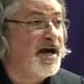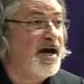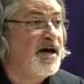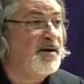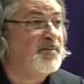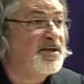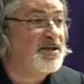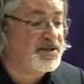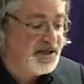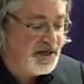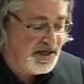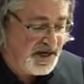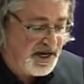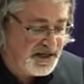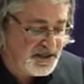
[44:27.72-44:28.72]
can be
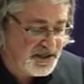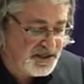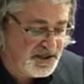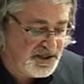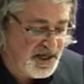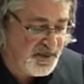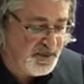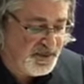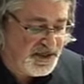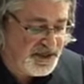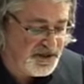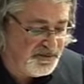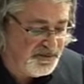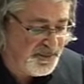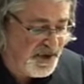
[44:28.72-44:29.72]
seen as
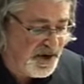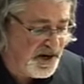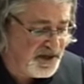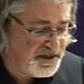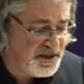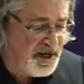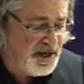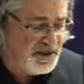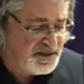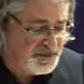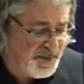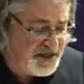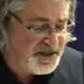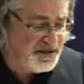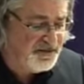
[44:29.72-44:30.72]
assemblies of parts
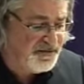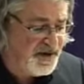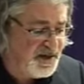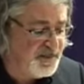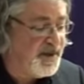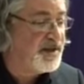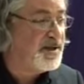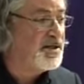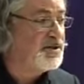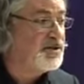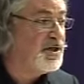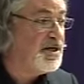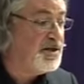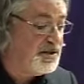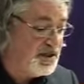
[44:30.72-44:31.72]
specified by their
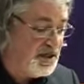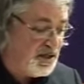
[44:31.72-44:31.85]
gene